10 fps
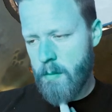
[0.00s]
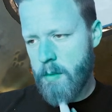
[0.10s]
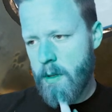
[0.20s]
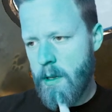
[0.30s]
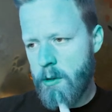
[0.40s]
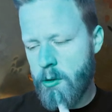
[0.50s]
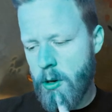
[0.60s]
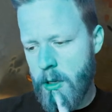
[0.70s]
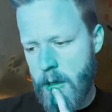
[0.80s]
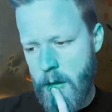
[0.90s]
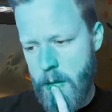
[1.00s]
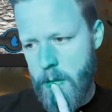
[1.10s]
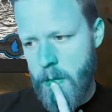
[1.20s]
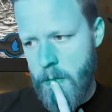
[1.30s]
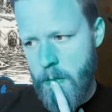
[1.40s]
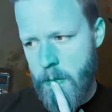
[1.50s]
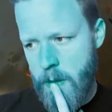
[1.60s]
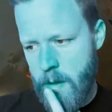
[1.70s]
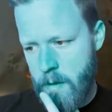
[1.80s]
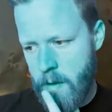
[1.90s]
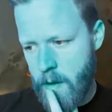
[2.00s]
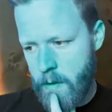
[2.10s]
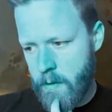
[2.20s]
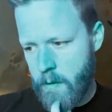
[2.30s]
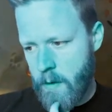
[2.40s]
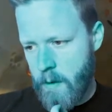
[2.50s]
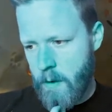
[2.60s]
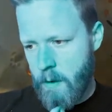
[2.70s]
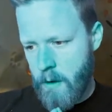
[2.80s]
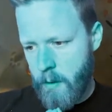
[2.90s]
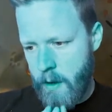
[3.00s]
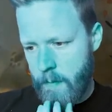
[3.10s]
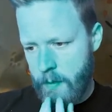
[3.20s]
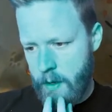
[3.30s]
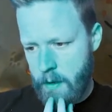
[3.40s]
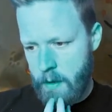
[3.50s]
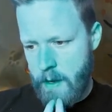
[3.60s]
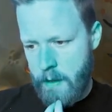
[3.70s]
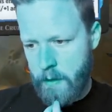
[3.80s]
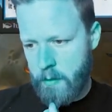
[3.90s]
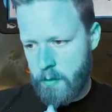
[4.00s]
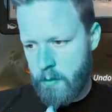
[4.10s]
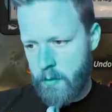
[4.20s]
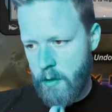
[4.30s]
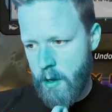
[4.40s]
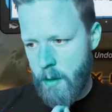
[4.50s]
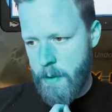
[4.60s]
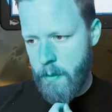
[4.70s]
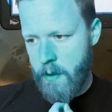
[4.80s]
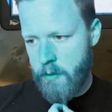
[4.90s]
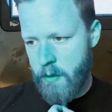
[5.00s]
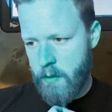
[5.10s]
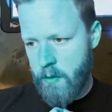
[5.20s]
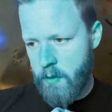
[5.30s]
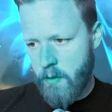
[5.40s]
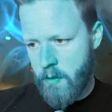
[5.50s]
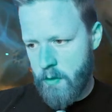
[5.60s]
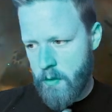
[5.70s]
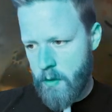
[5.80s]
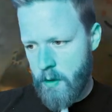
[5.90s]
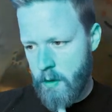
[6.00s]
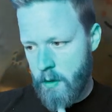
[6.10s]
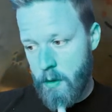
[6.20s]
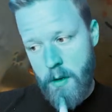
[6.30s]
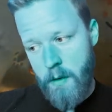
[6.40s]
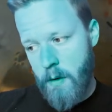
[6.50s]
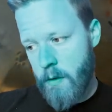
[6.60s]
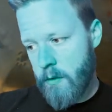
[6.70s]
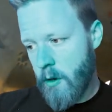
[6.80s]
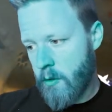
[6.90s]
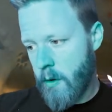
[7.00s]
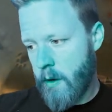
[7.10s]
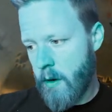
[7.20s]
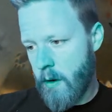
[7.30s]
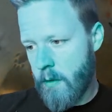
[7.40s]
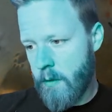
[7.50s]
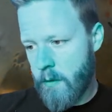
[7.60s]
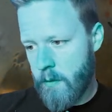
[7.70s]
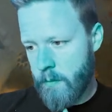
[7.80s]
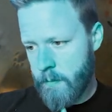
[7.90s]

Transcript: Please draw land. Nice. Okay, yeah, let's combat research. Start drawing cards.